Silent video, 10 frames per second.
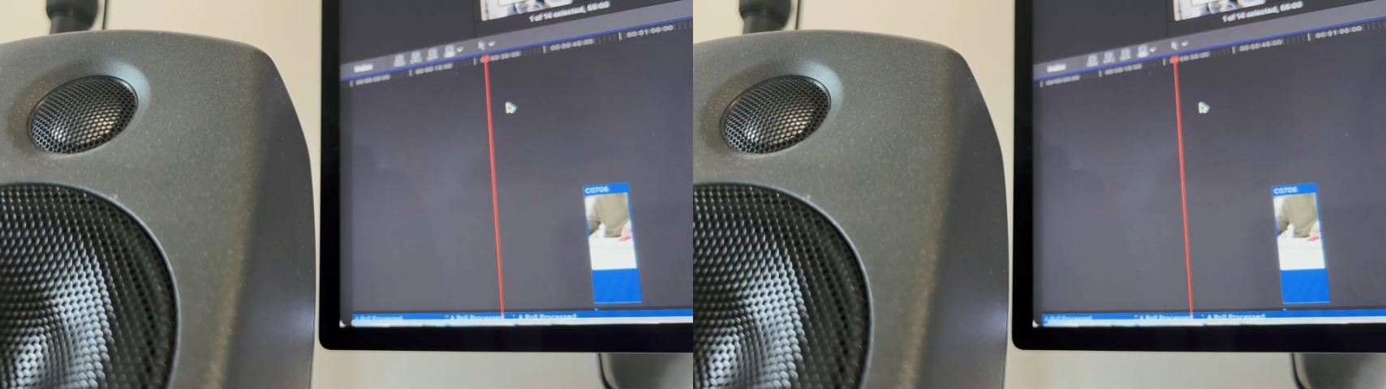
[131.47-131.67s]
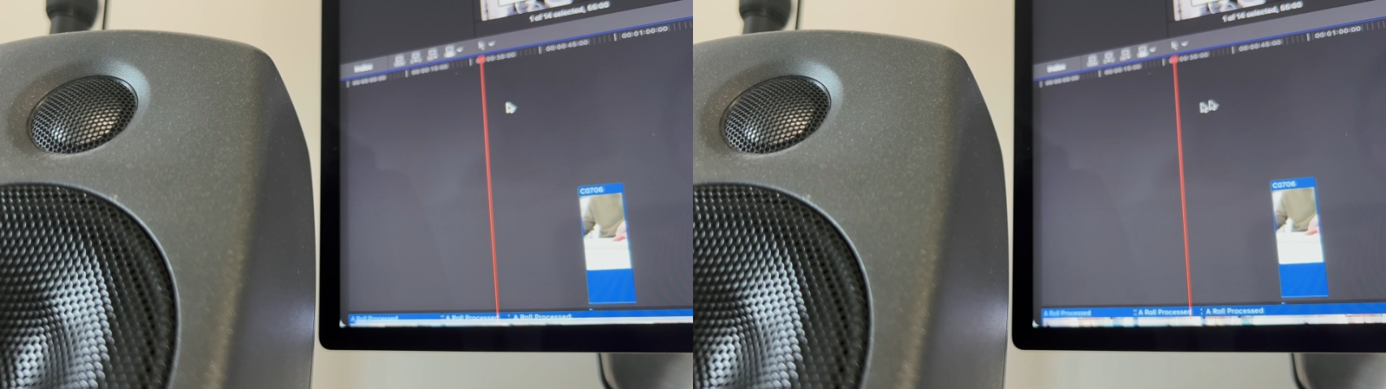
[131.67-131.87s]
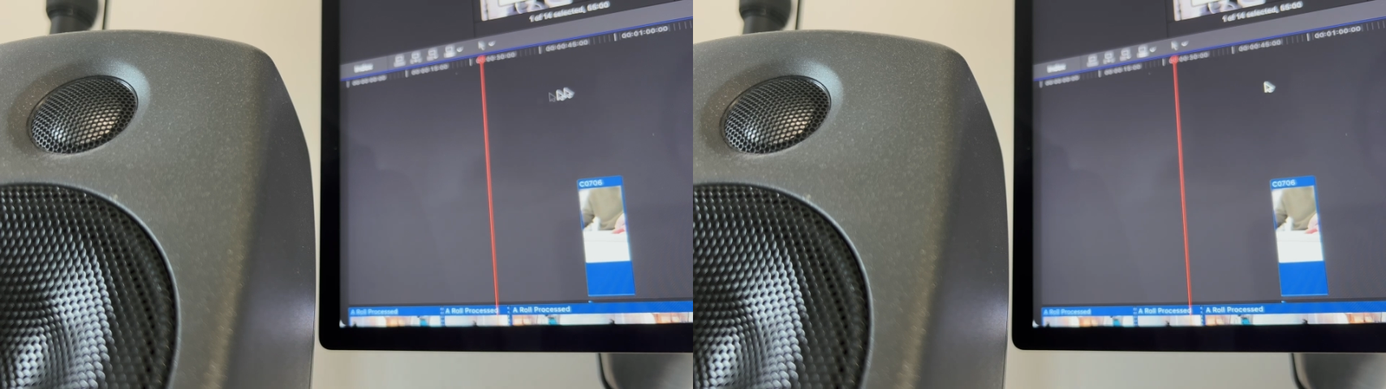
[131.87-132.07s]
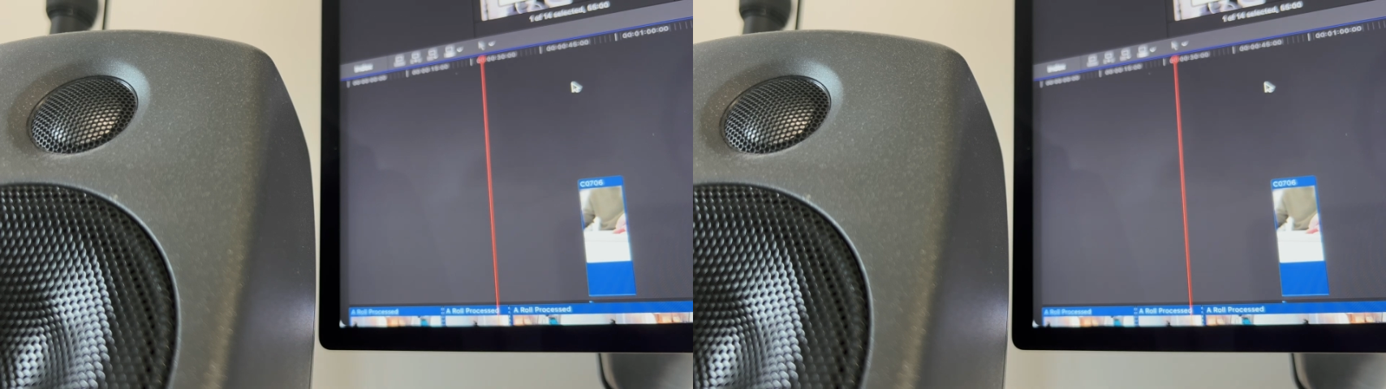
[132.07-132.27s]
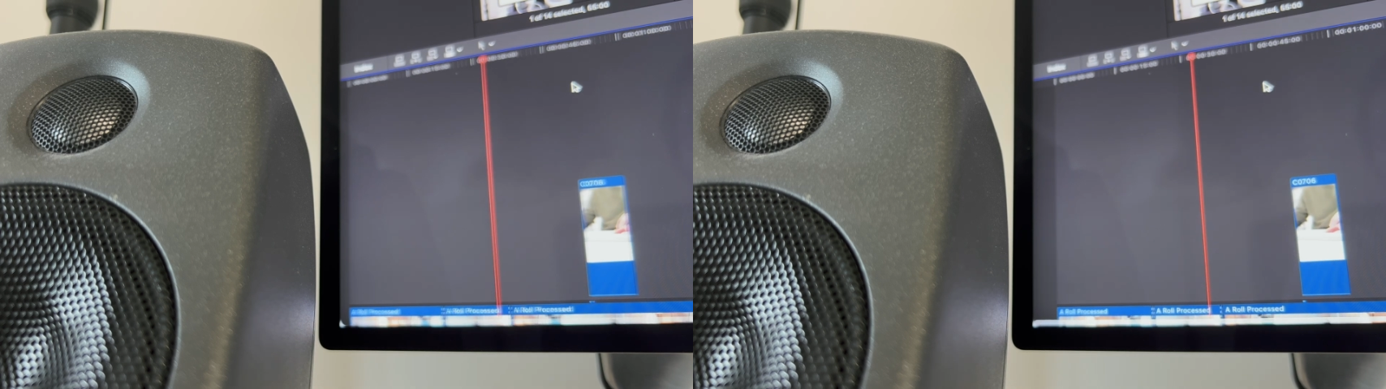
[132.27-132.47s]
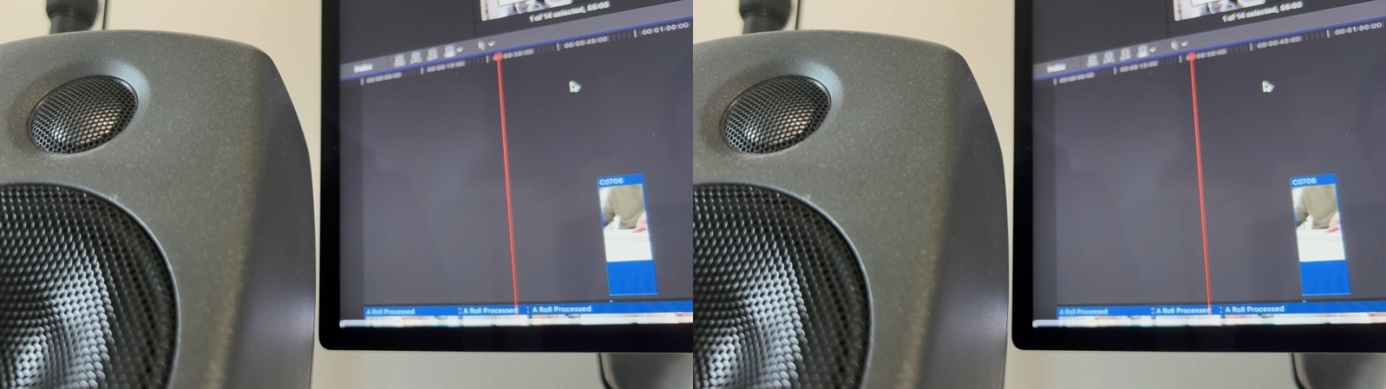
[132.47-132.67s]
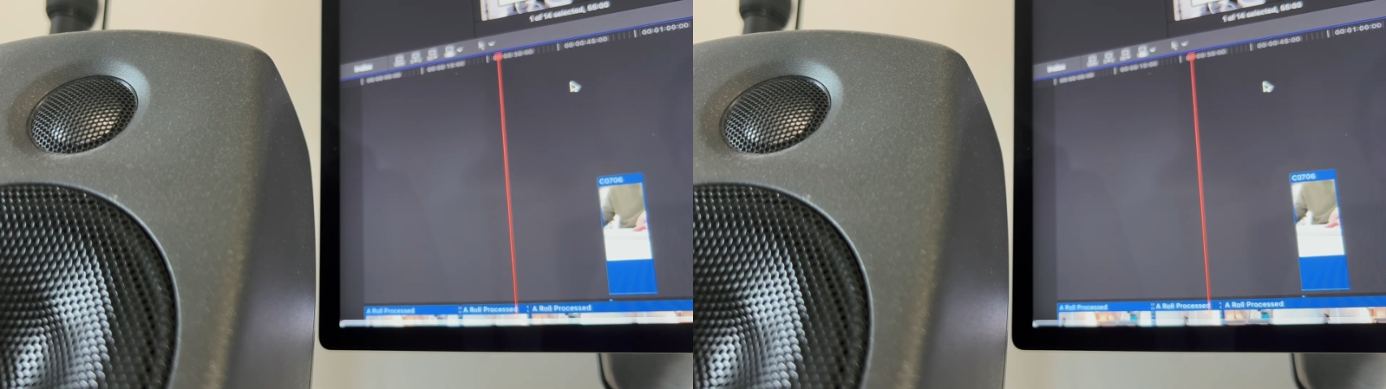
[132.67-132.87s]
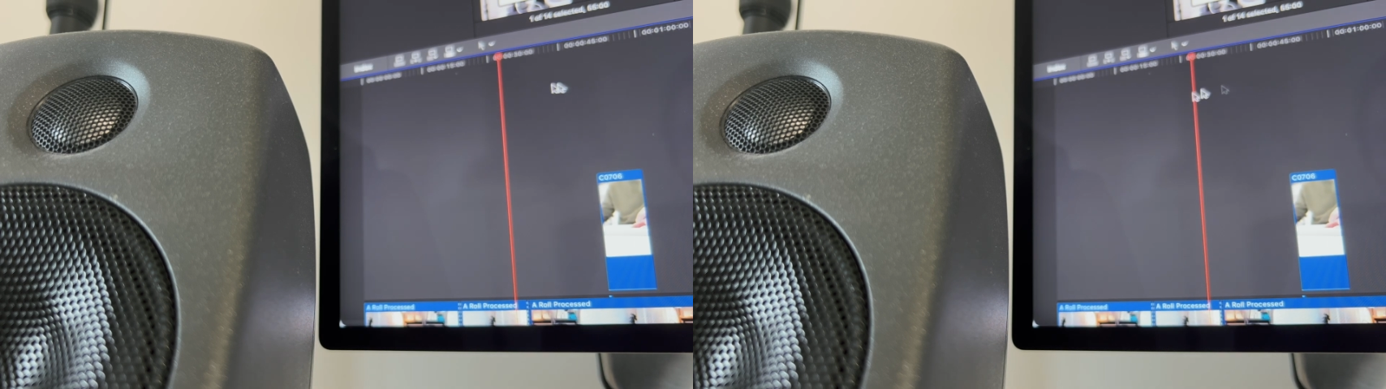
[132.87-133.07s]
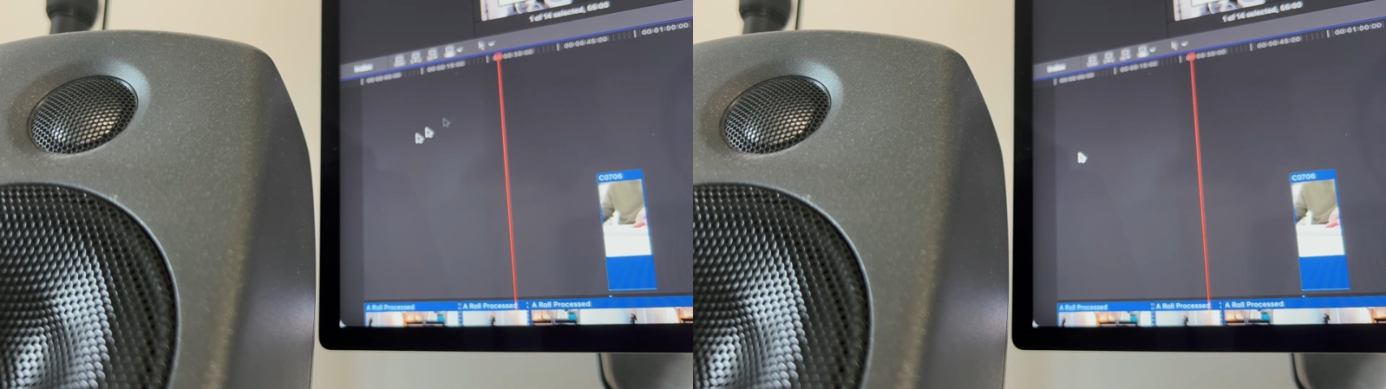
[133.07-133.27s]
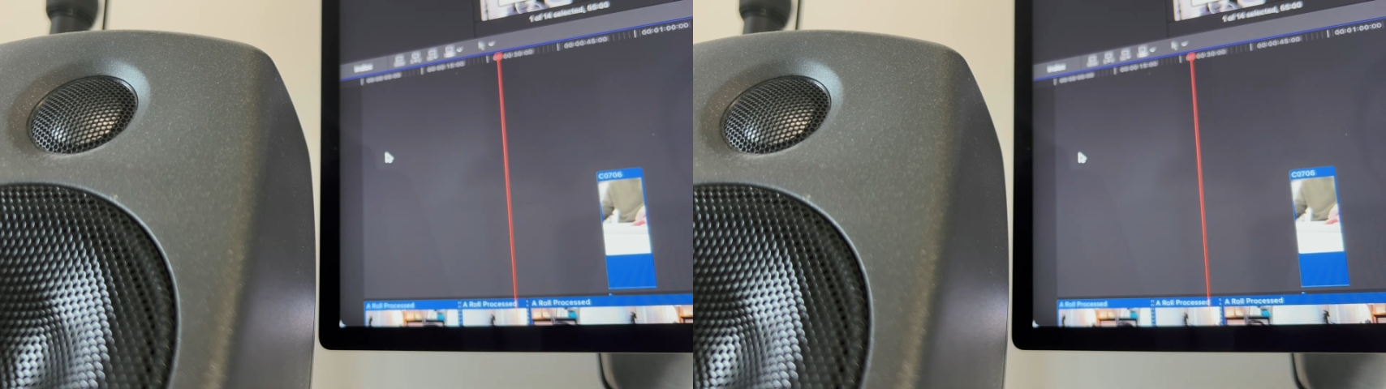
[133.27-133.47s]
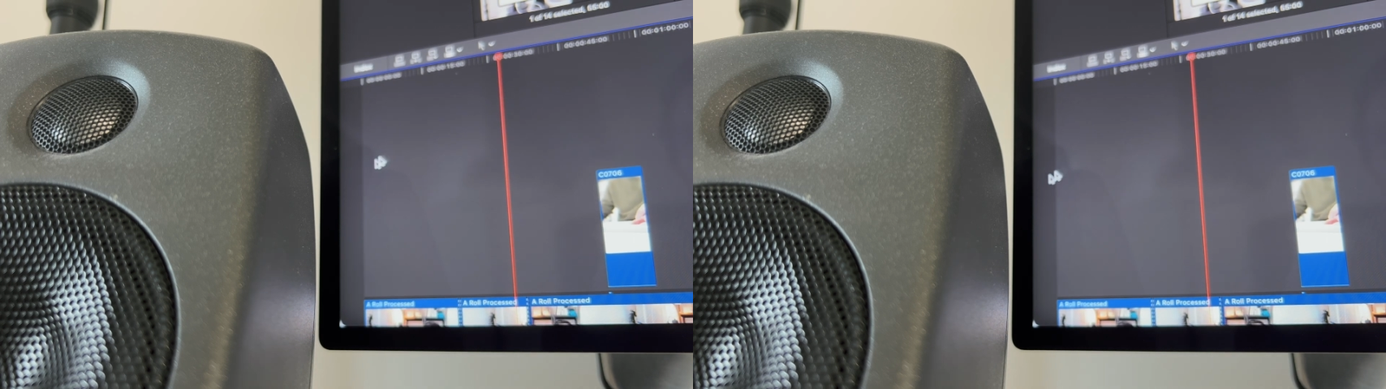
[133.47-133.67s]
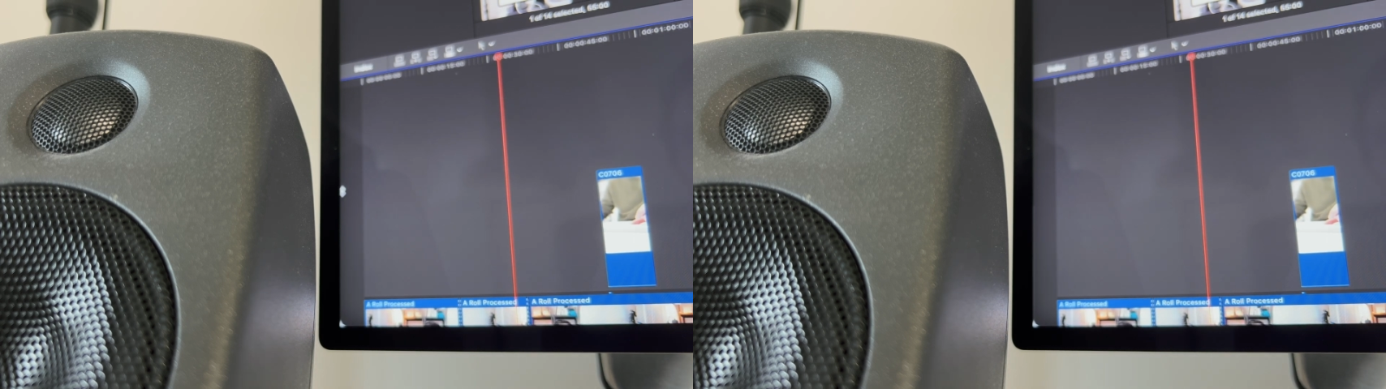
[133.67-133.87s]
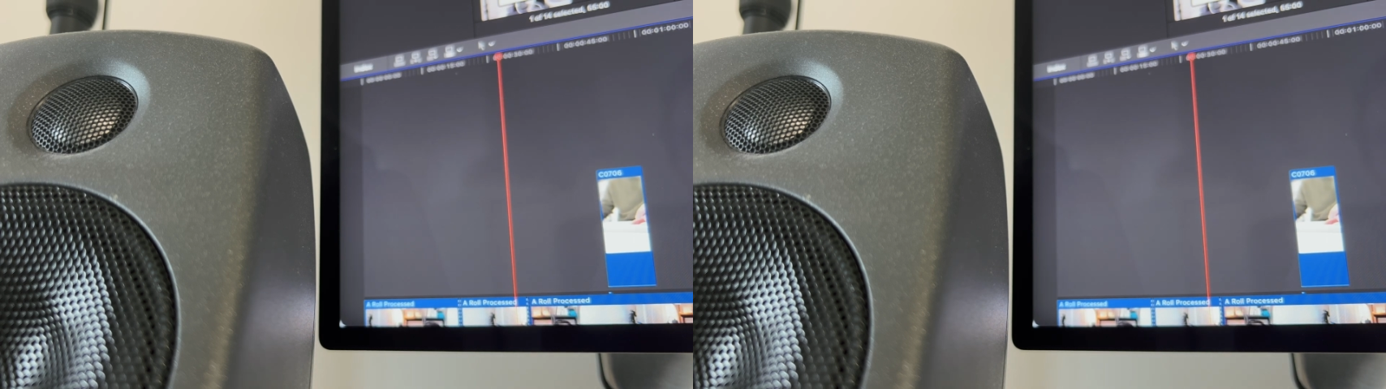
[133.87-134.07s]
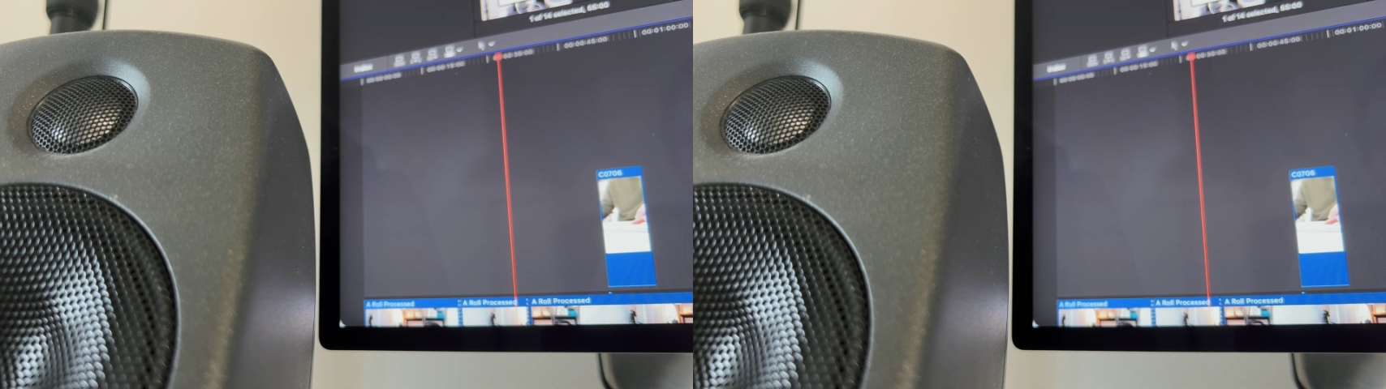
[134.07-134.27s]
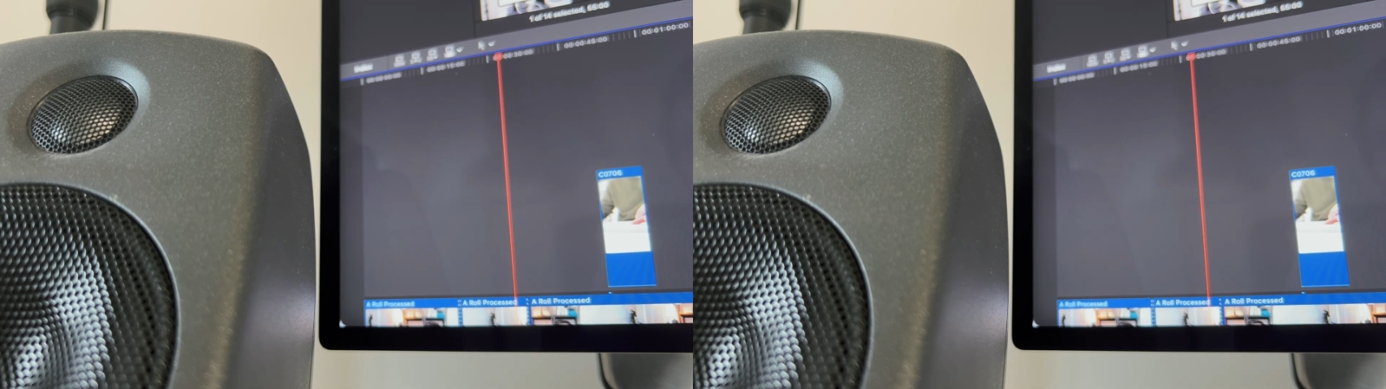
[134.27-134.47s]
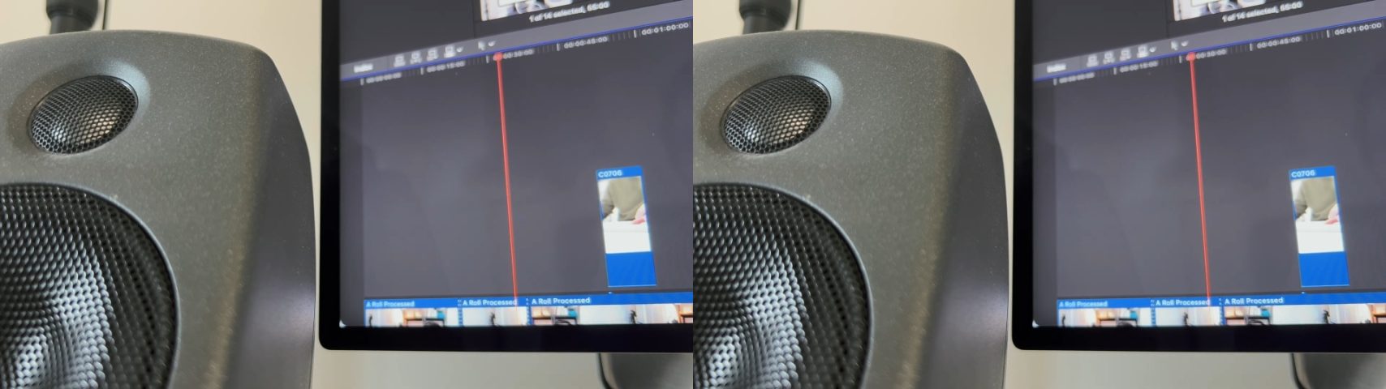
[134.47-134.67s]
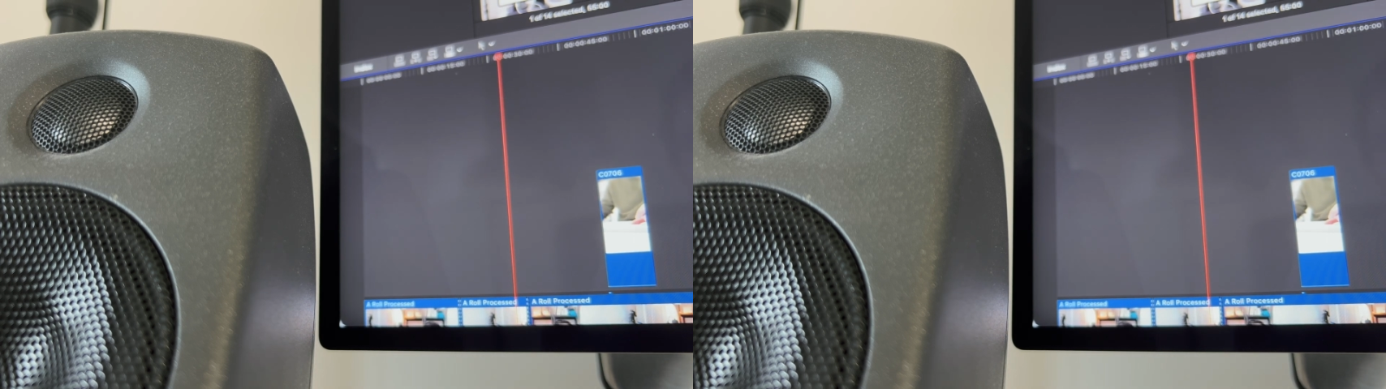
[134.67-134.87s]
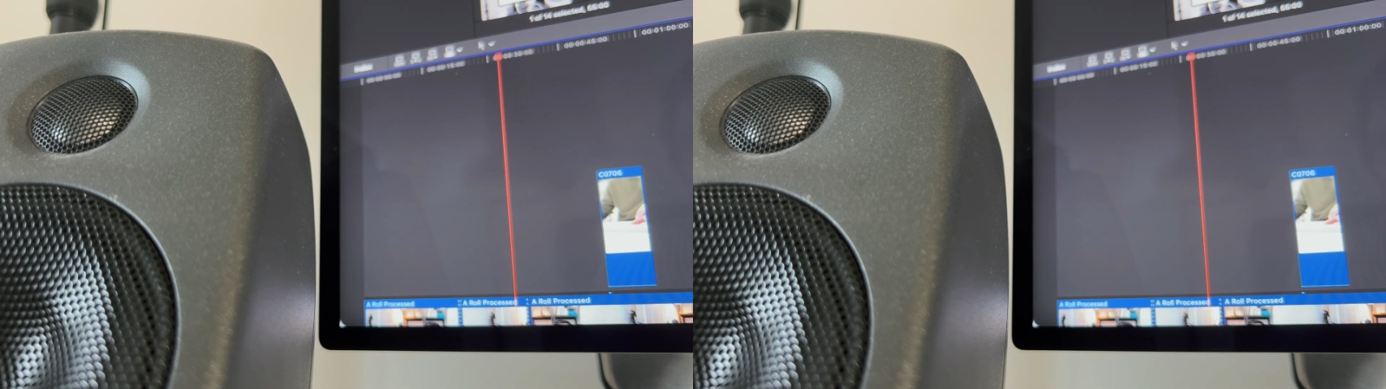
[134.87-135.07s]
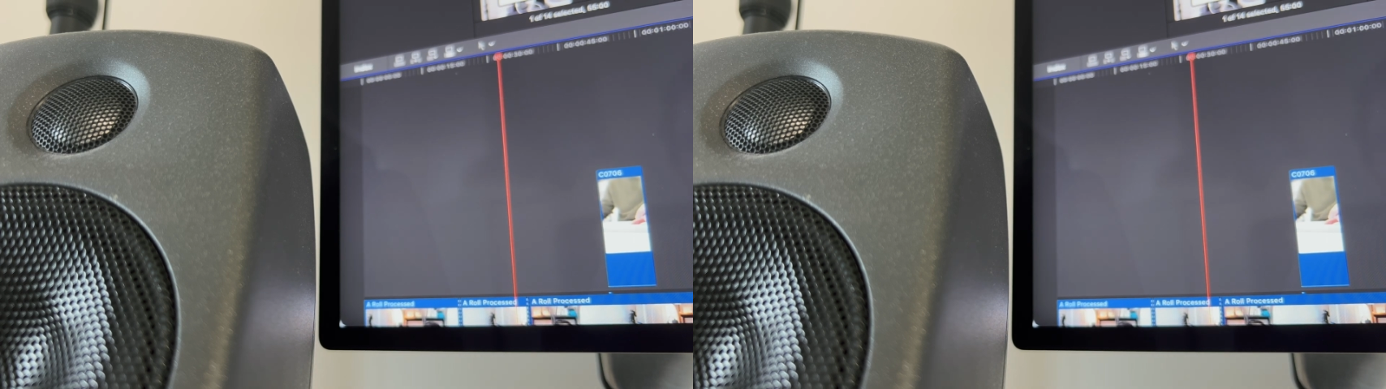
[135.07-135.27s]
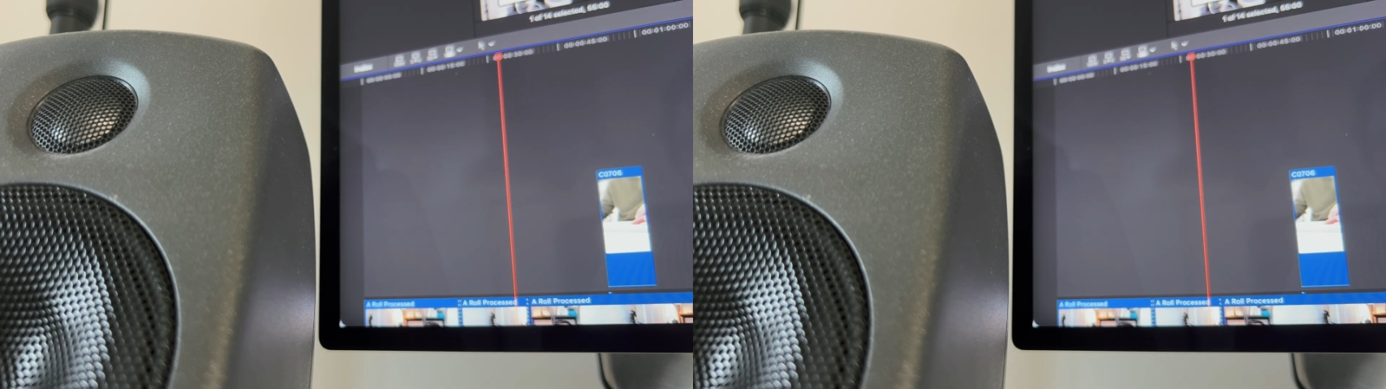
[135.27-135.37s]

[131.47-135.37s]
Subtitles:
No face is visible, so there are no lips to read.